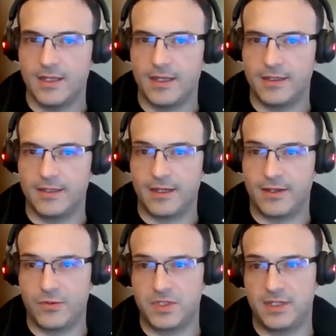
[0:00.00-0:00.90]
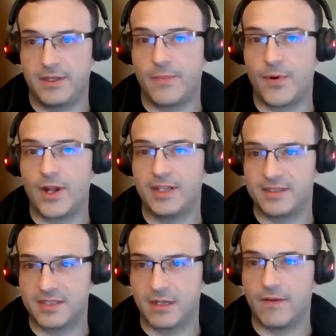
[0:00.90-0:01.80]
and obviously the brand
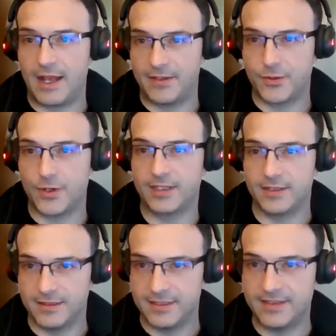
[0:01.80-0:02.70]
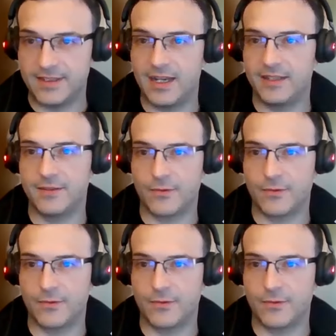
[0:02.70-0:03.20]
itself attract the talent,